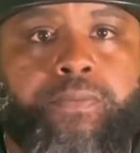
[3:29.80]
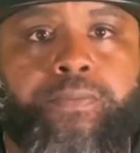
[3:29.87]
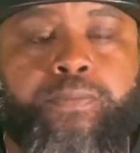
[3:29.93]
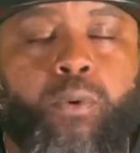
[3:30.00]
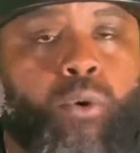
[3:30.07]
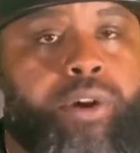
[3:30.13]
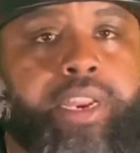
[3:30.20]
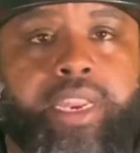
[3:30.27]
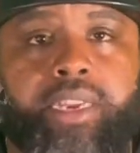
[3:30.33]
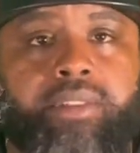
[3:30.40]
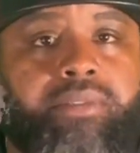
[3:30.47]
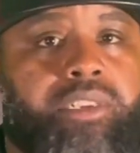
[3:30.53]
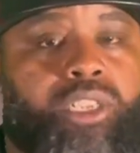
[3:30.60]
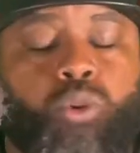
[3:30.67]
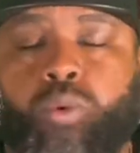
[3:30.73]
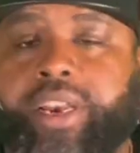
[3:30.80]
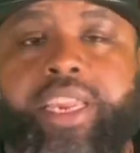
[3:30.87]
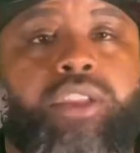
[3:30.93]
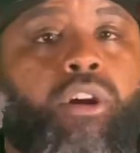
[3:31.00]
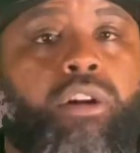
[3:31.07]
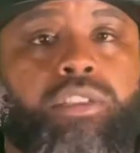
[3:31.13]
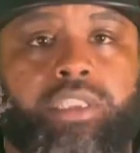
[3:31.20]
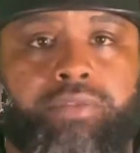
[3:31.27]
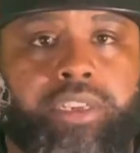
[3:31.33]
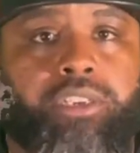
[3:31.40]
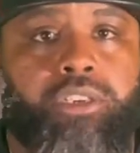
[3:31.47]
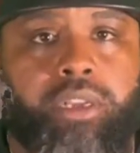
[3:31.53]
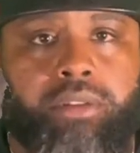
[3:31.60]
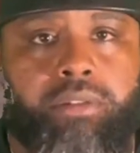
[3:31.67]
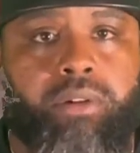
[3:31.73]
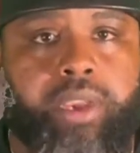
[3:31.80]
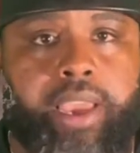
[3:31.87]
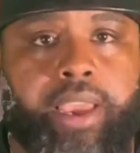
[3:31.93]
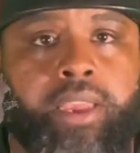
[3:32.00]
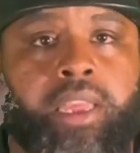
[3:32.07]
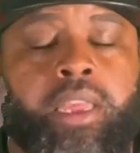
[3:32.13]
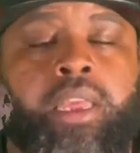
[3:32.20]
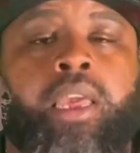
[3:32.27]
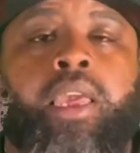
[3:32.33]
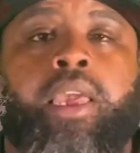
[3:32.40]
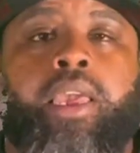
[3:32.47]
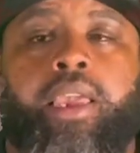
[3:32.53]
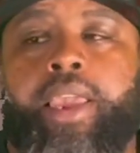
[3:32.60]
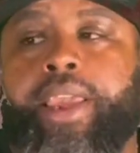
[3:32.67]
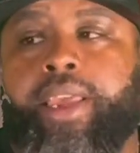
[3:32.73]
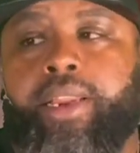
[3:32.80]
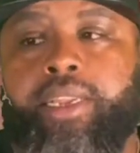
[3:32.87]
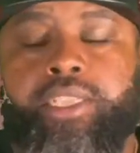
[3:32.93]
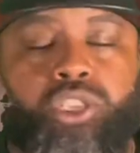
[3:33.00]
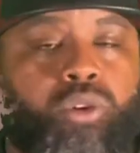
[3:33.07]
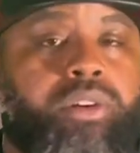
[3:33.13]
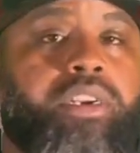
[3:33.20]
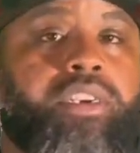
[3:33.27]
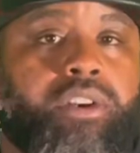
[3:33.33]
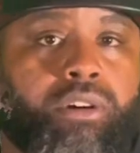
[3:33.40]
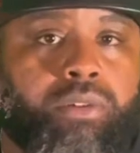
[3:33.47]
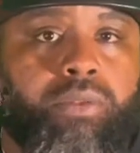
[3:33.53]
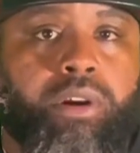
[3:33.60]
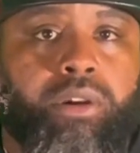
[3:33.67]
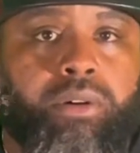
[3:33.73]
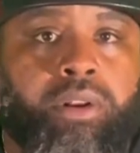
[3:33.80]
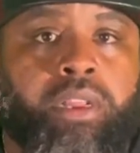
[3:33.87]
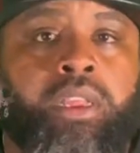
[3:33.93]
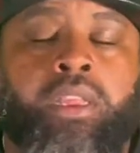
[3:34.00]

40 to 20 yards of each other, okay? And it's on a dirt road.